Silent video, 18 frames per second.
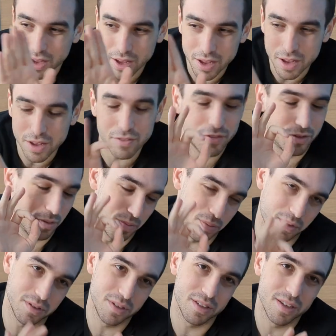If the
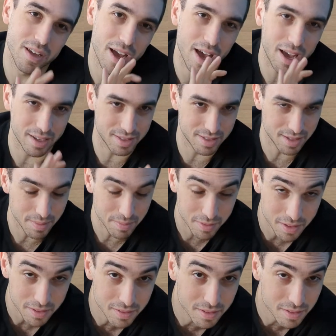PC
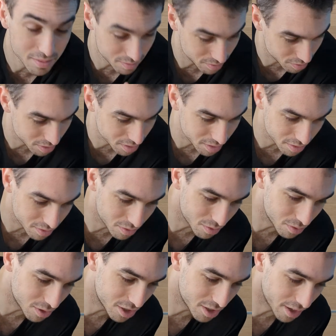accepts it, we need
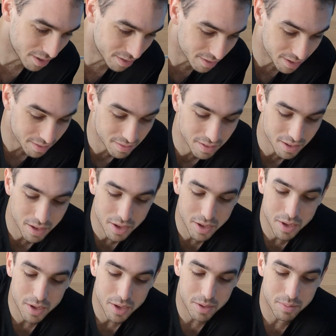to check that.
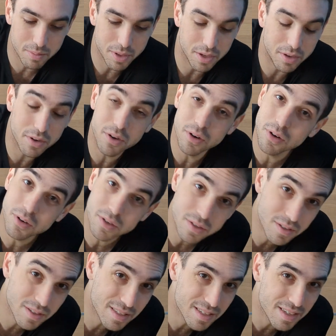
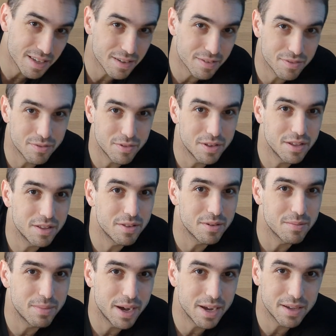Because if we need
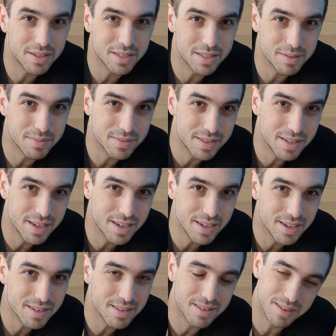a BIOS
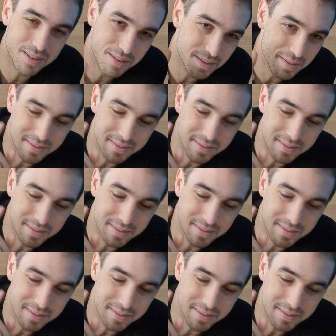update,